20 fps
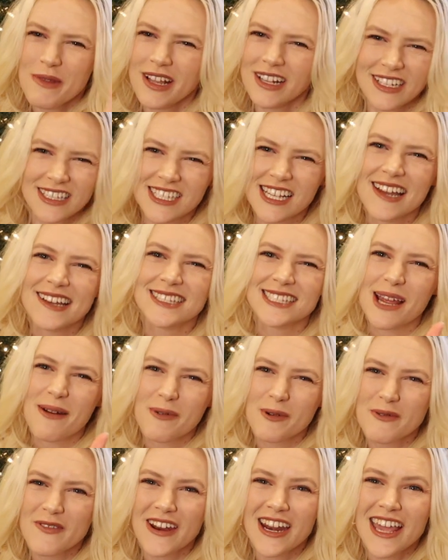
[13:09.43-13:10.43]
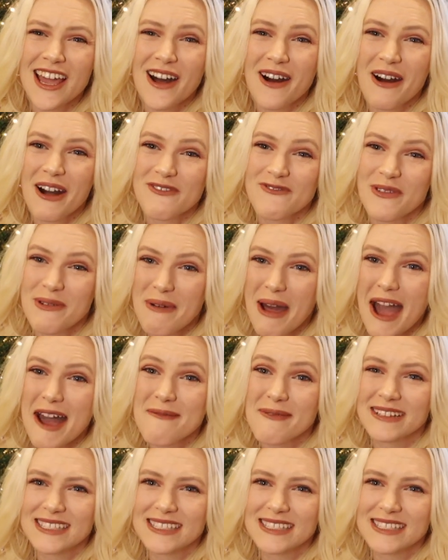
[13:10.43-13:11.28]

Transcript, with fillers: it's a separate video. I feel bad.